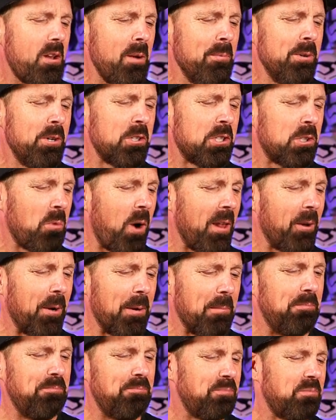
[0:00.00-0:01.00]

I just swallow it.